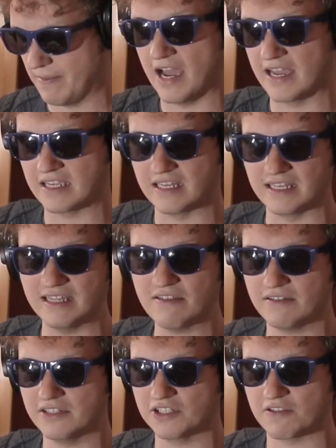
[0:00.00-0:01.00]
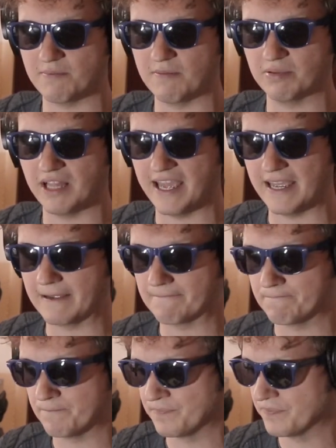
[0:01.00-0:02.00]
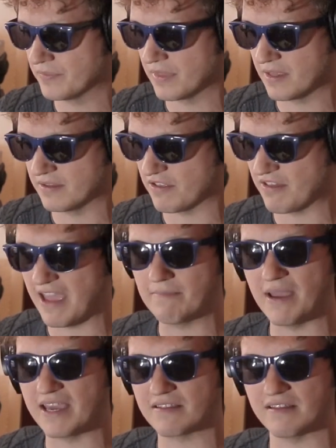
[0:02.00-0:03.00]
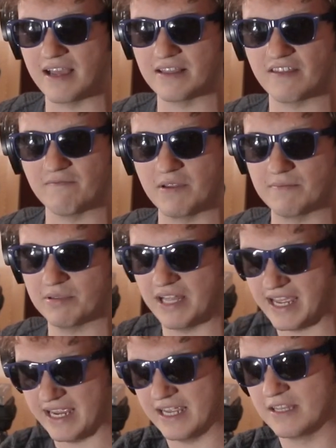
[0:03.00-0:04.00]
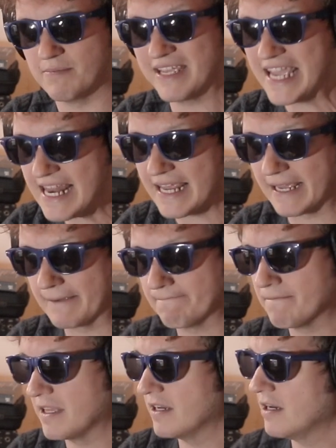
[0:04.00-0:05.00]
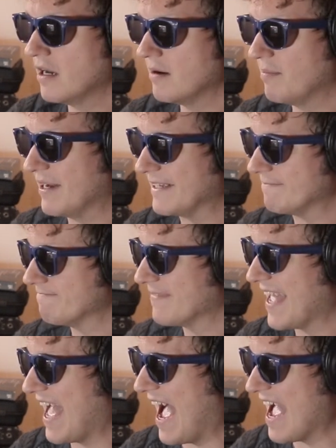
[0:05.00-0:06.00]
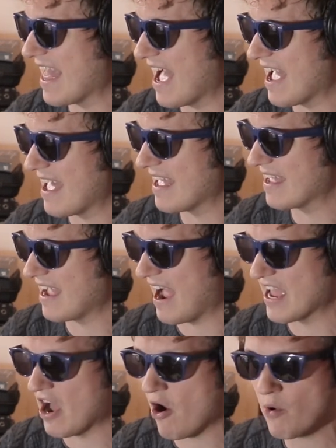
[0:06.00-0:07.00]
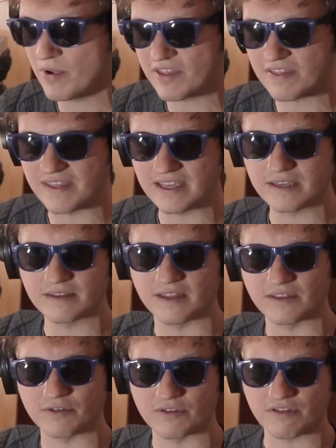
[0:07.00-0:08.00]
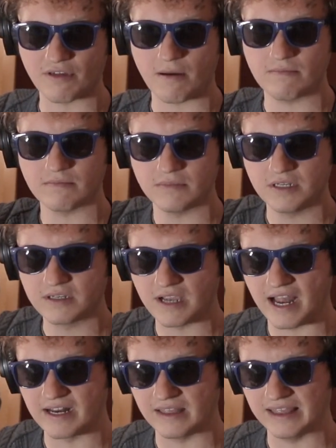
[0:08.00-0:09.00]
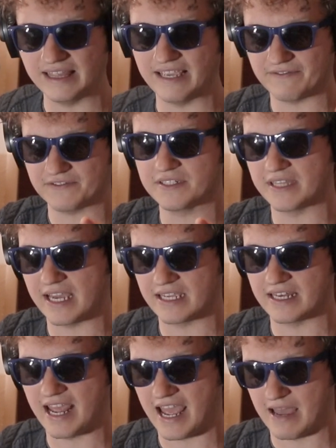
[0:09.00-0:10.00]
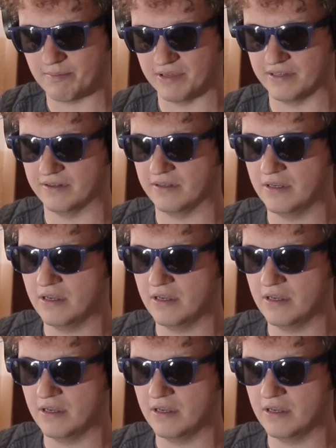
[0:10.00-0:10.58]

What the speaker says: I could easily just be playing the same bass lines I've been playing in the beginning, but I always think that there's some kind of lift that can happen.